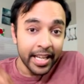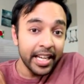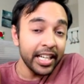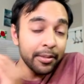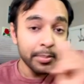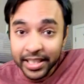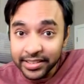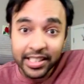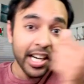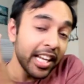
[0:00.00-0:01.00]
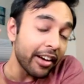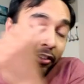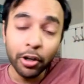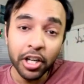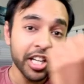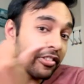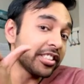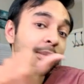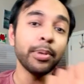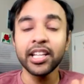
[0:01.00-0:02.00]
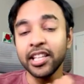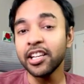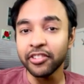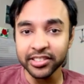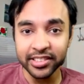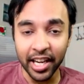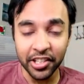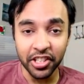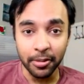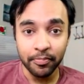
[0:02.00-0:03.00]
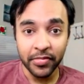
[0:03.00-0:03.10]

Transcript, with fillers: It means a level order traversal but in the reverse direction.